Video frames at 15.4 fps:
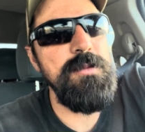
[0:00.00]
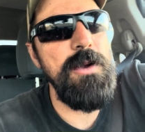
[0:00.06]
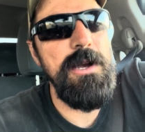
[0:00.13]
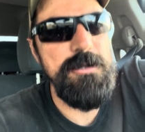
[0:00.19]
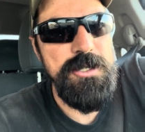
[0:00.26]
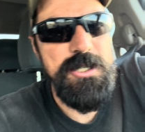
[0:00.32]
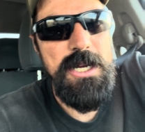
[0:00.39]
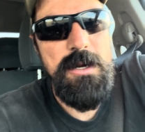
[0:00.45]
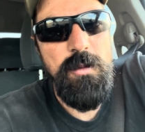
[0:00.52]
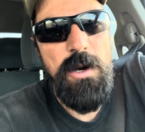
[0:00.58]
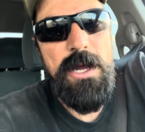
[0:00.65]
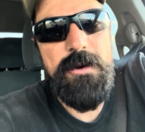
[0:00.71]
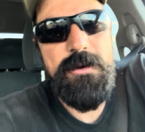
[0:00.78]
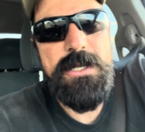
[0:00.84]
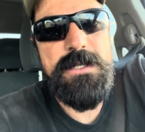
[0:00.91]
We all share
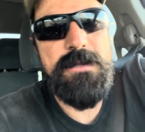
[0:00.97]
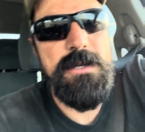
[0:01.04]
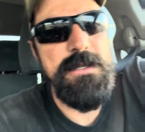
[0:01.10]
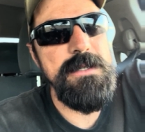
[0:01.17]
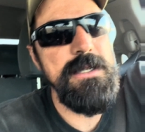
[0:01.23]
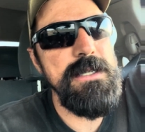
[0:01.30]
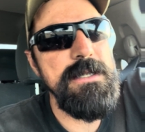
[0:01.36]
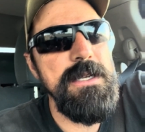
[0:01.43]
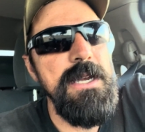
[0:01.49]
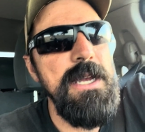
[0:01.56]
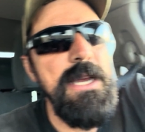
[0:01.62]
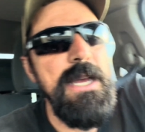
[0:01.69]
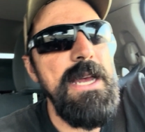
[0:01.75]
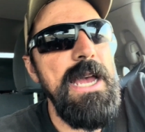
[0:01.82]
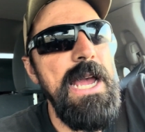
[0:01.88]
water resources,
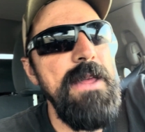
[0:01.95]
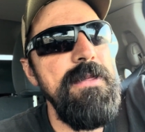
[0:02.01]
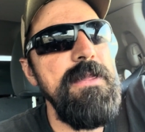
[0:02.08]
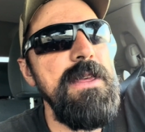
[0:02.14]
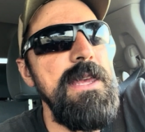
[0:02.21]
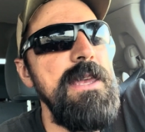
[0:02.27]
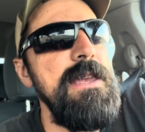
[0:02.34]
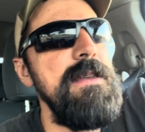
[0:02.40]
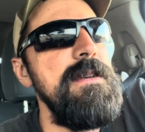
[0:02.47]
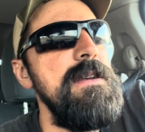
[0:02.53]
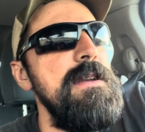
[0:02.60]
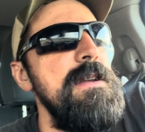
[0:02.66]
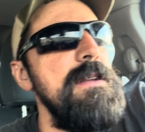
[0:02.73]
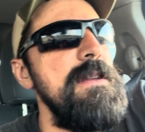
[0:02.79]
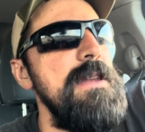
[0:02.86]
and the
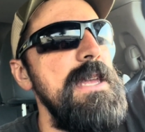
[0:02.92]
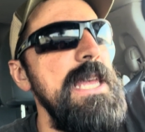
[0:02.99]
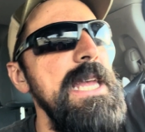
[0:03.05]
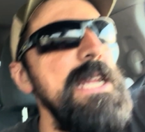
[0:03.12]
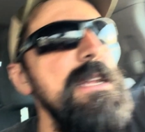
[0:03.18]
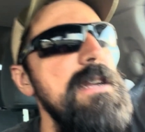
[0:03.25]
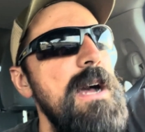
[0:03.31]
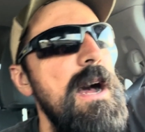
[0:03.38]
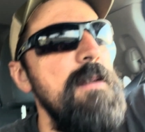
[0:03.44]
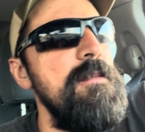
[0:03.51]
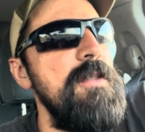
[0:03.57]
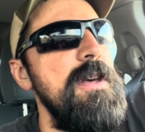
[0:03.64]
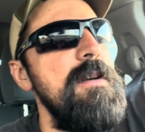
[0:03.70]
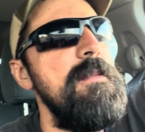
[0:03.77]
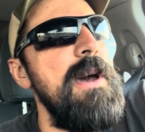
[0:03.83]

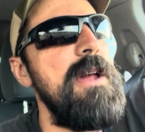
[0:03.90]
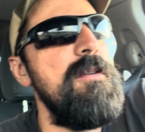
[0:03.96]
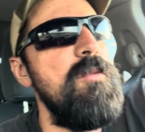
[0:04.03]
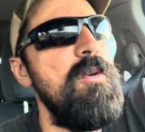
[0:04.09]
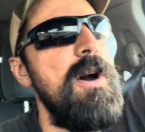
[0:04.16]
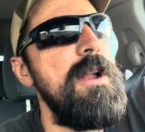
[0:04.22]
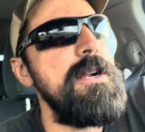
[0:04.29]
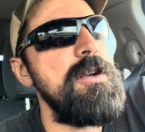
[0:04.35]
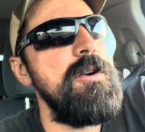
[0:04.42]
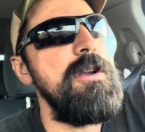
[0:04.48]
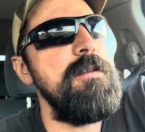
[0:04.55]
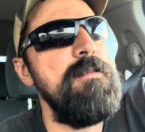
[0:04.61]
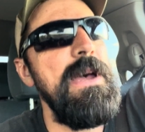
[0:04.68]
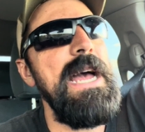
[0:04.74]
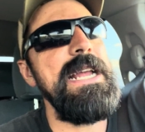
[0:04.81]
income, the amount of water
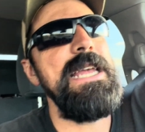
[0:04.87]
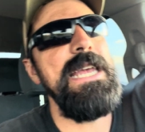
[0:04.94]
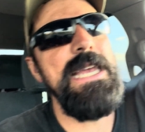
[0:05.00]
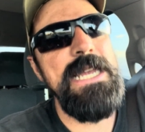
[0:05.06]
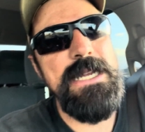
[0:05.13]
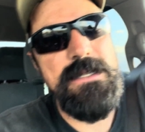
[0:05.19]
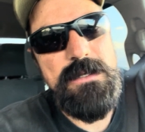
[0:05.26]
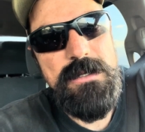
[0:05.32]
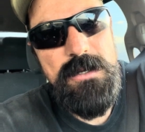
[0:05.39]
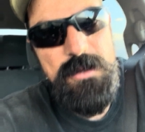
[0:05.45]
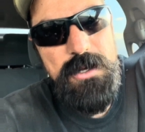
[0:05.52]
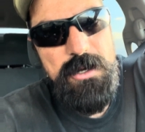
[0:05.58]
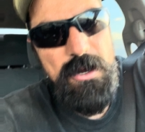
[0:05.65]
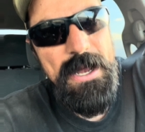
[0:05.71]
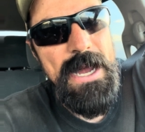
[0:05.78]
going back into the
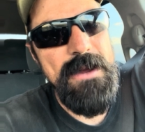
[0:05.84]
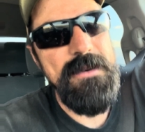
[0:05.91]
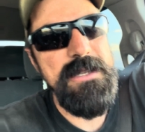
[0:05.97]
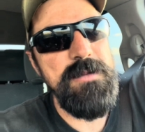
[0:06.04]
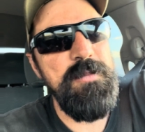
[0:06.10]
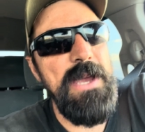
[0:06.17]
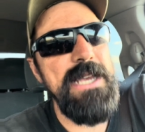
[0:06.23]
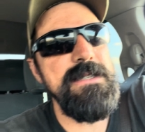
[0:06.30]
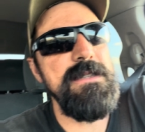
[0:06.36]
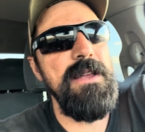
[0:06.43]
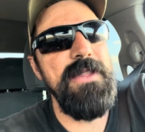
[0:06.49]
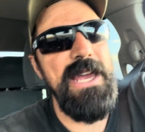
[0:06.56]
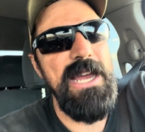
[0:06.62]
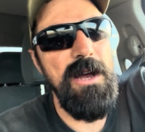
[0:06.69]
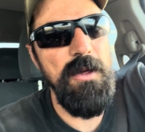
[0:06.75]
ground, is based on
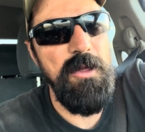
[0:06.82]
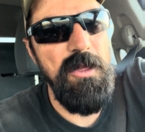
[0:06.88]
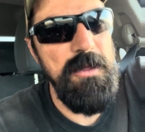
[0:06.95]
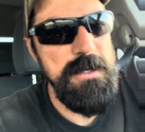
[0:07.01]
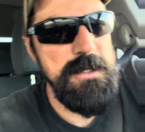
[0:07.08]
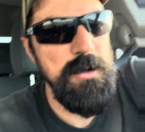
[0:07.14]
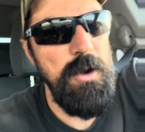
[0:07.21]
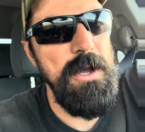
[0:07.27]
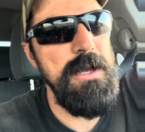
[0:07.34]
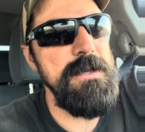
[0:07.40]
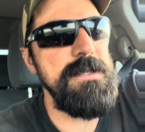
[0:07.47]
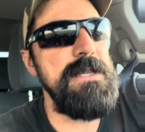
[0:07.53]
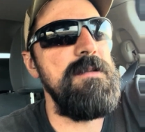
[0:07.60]
the health of the soils.